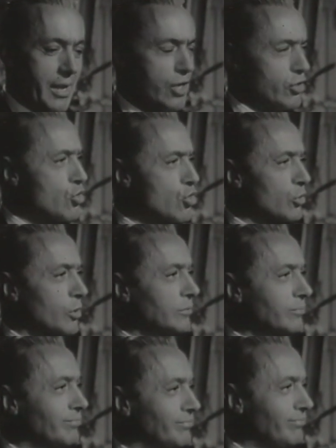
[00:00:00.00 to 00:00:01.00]
As
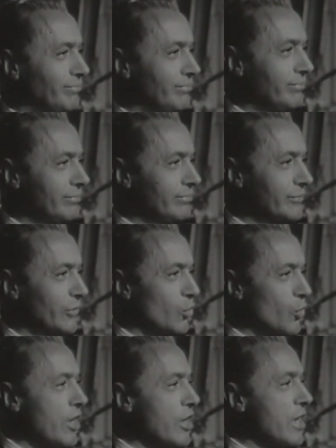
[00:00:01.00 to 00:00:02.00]
usual,
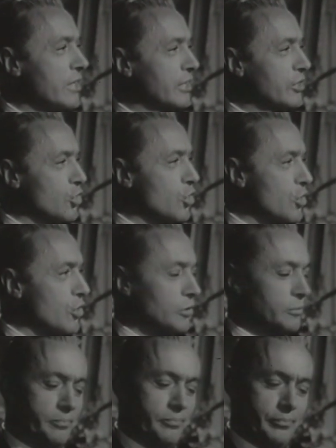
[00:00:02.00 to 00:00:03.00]
winner takes
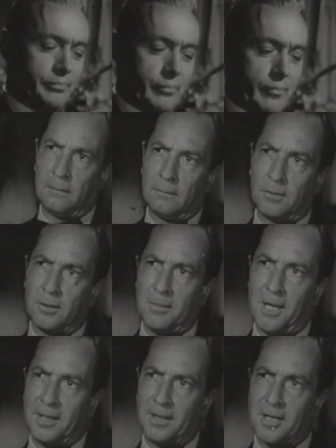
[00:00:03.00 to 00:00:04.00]
all. For a
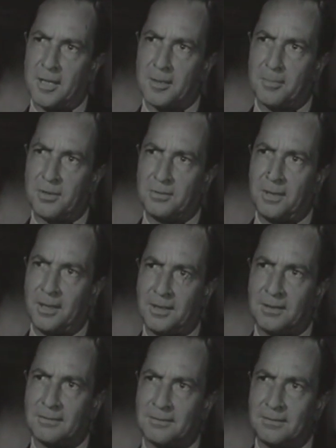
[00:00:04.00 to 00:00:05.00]
man accustomed to
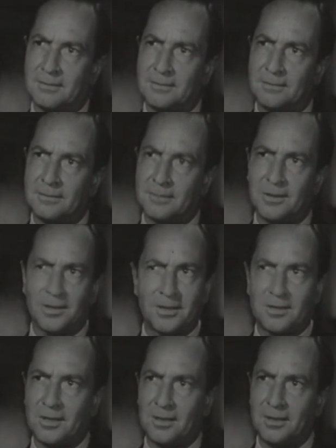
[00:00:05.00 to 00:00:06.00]
winning, you're
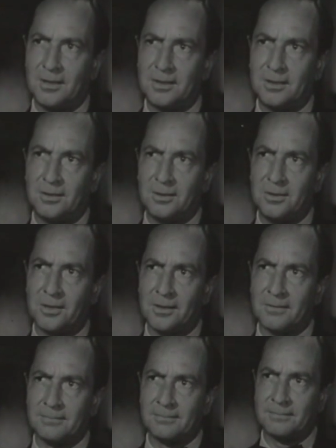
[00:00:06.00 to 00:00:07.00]
certainly a good
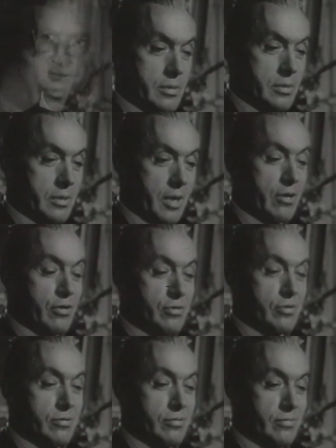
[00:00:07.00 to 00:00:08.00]
loser. I don't
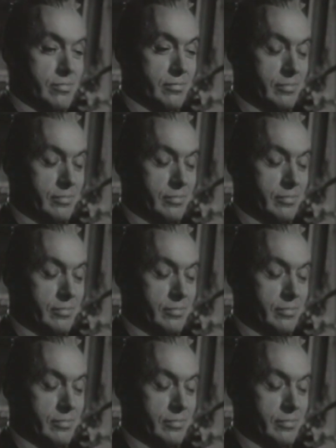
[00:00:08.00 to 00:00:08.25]
know.